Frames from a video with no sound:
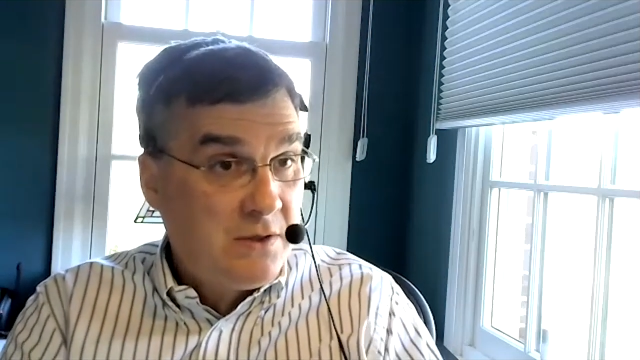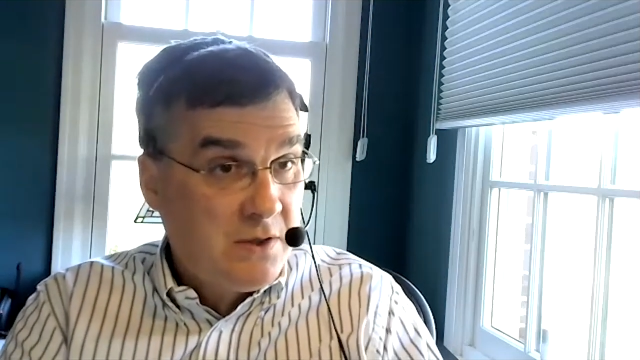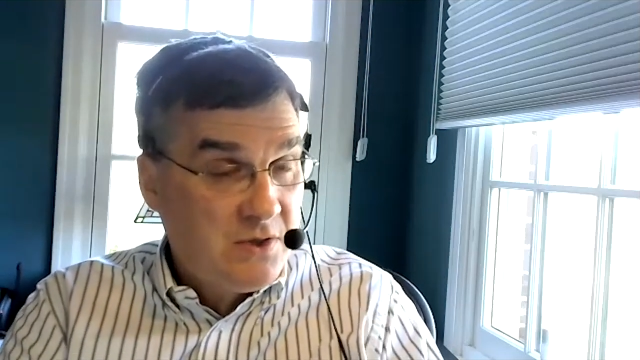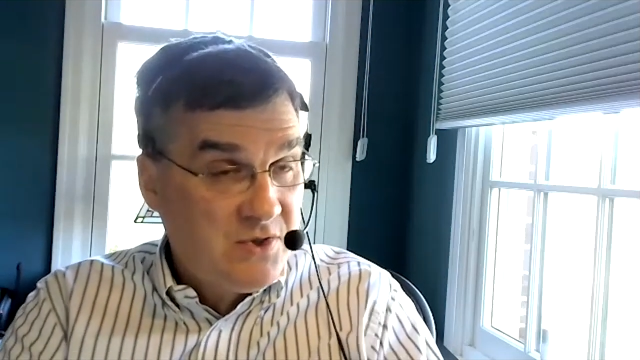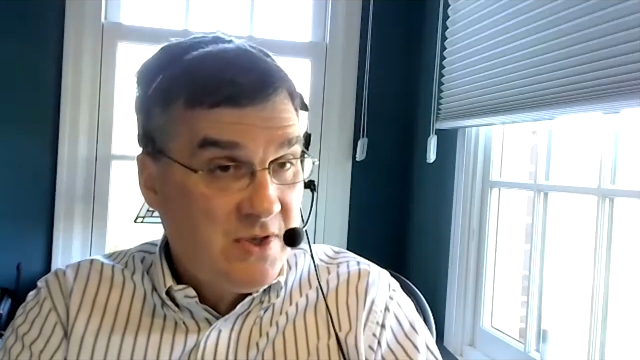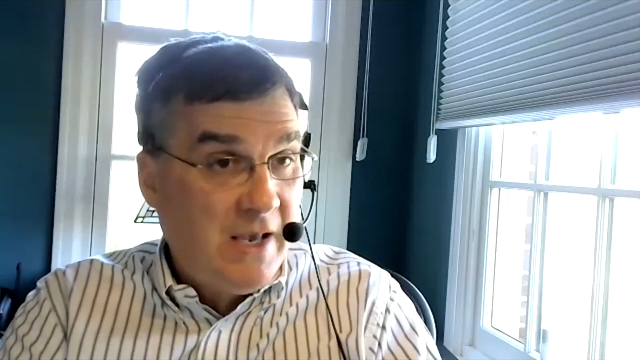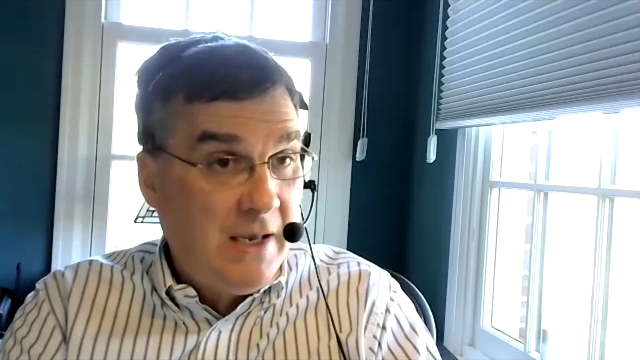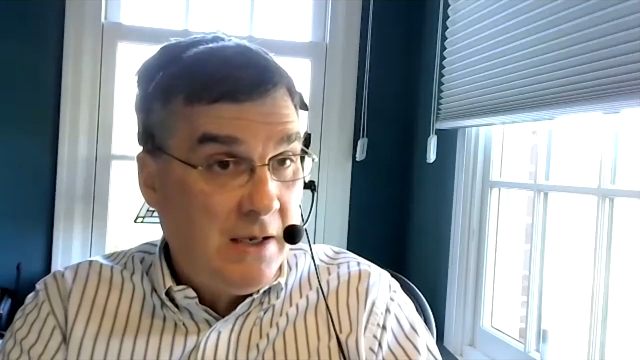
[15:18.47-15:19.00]
to
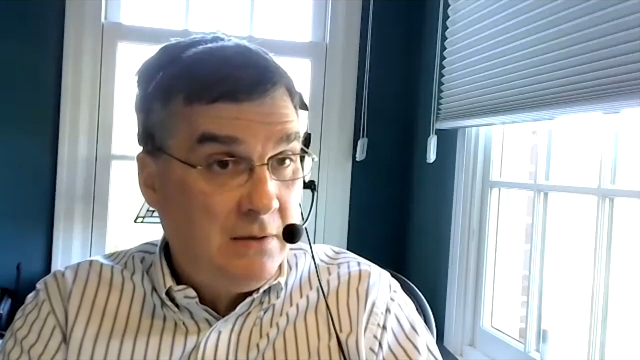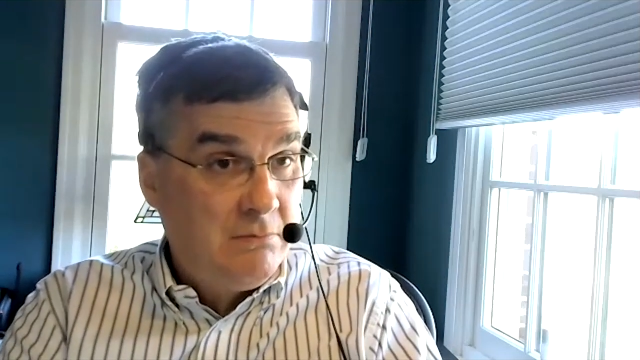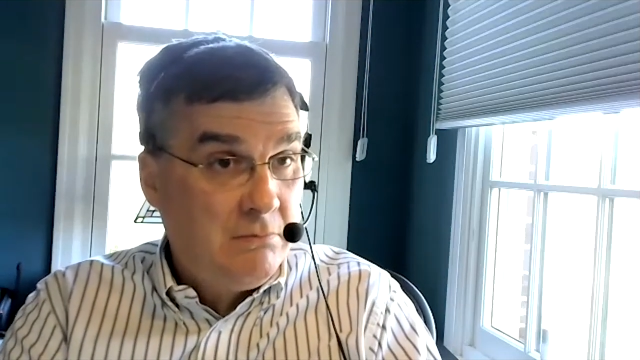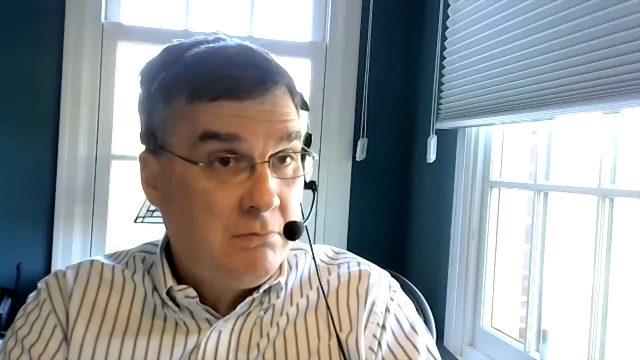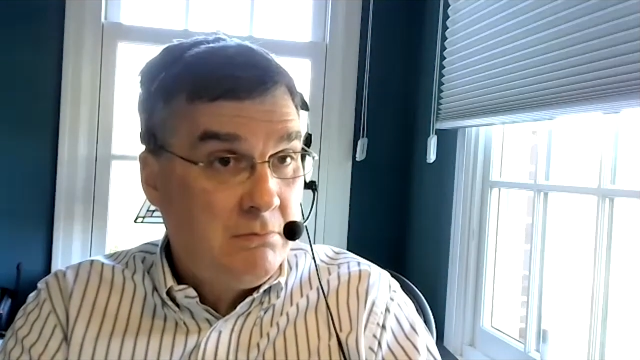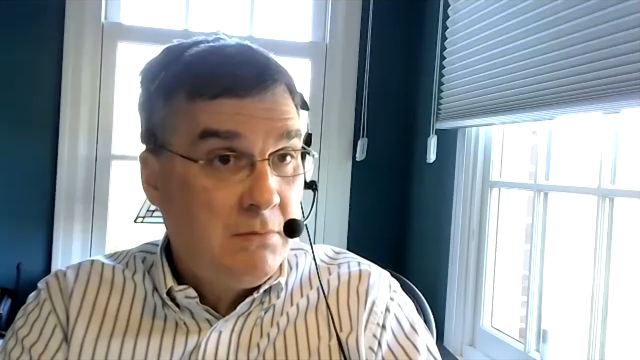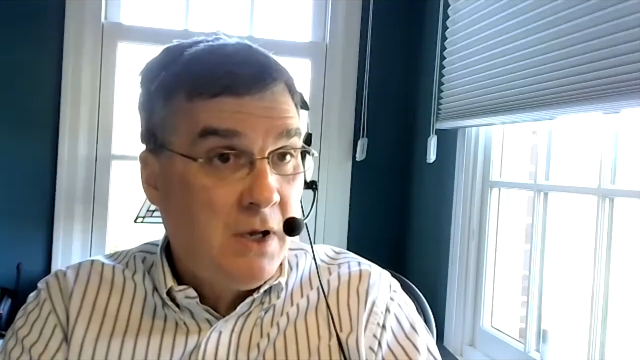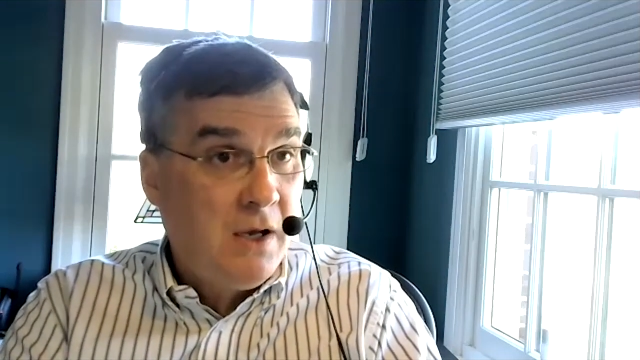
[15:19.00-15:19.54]
say
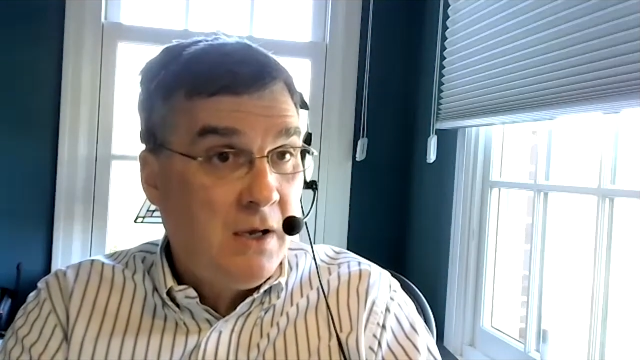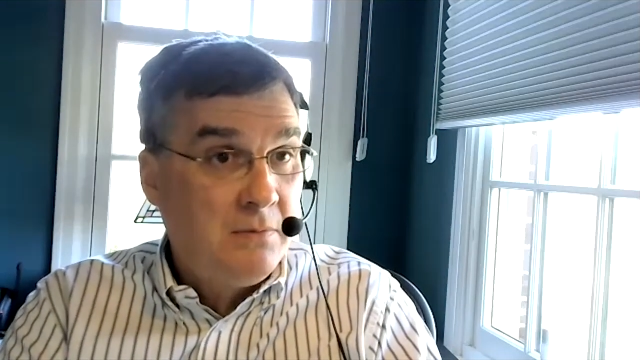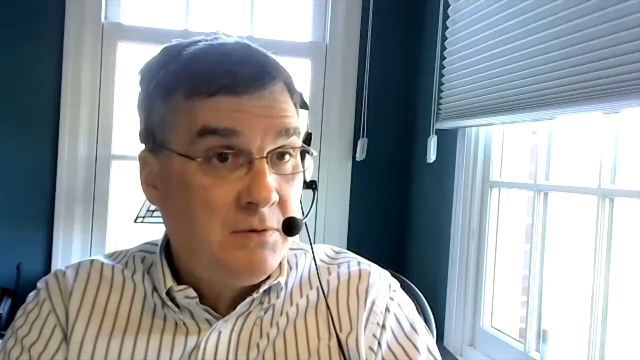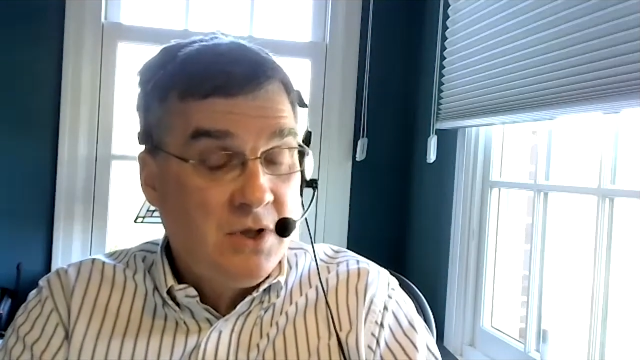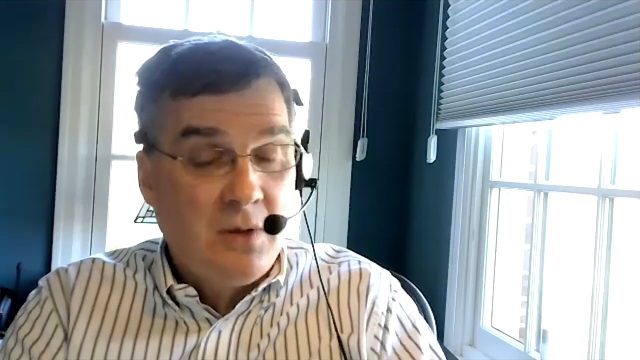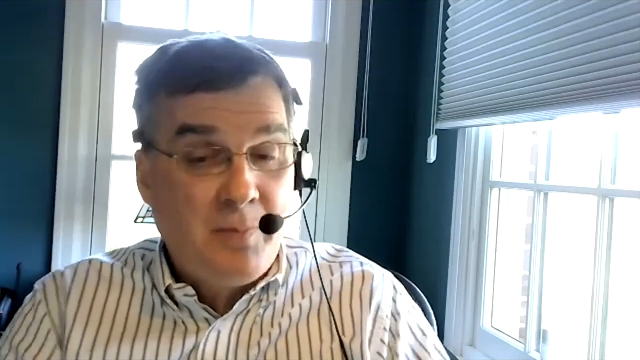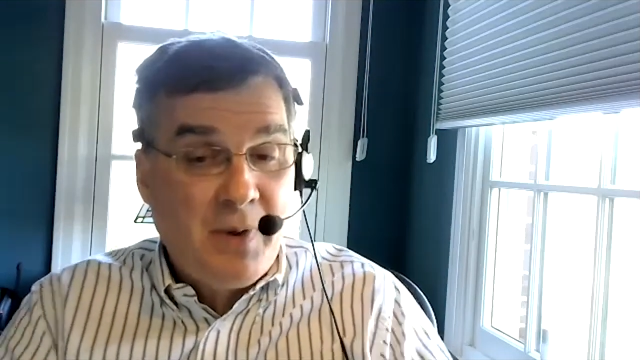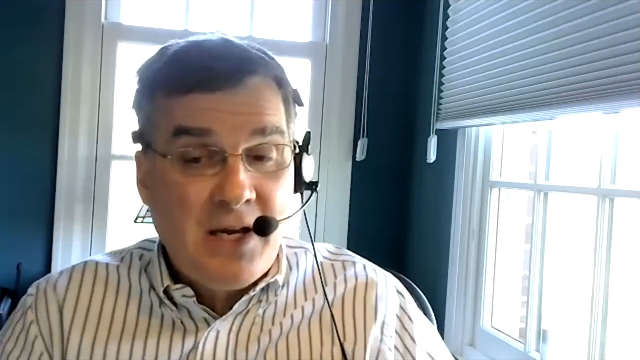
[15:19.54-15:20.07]
to
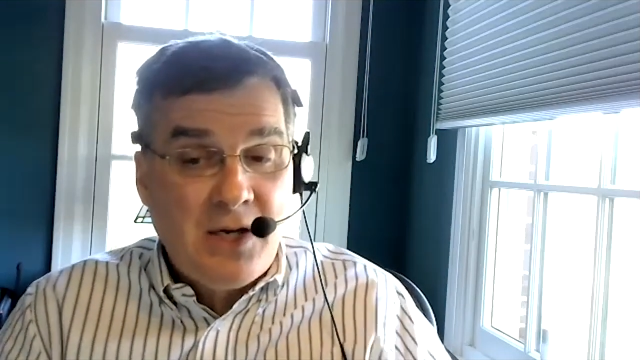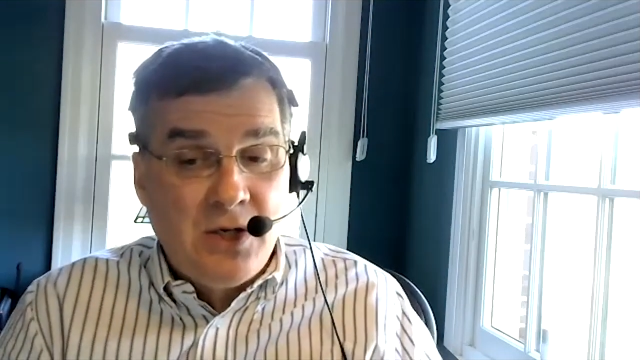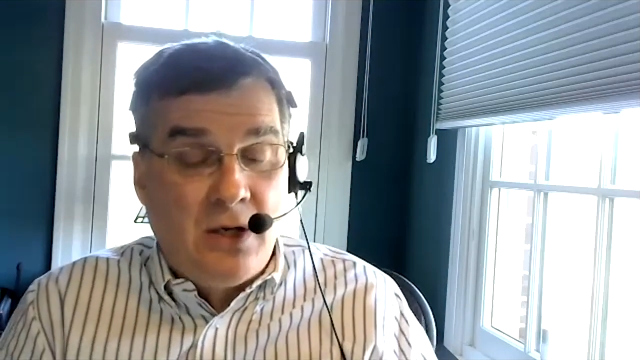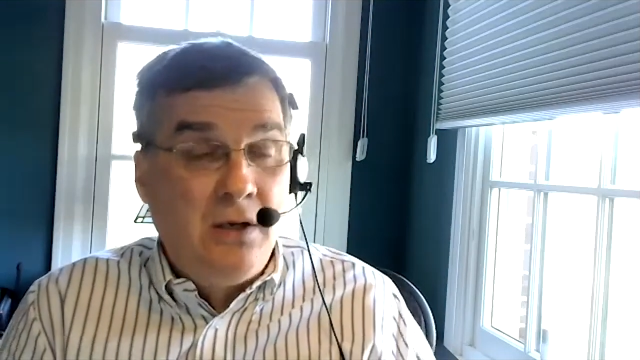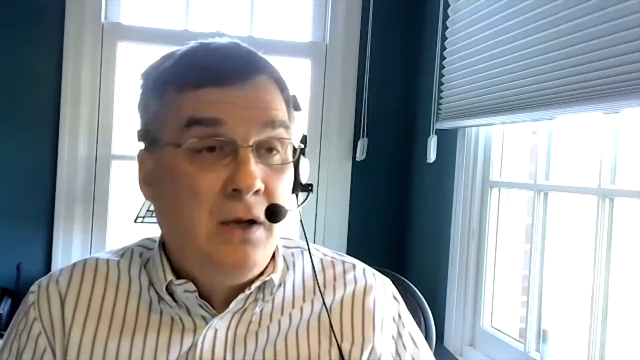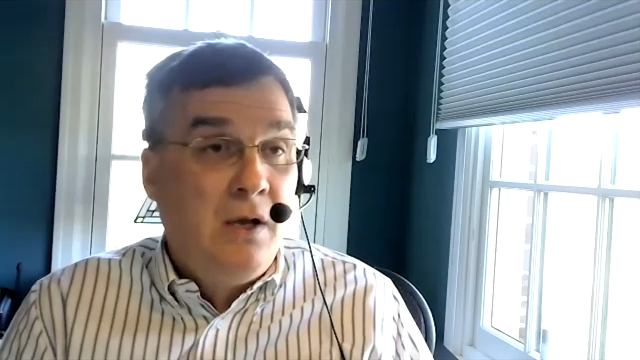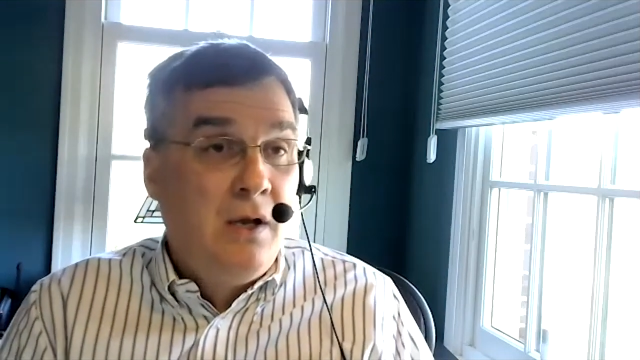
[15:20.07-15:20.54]
the patient.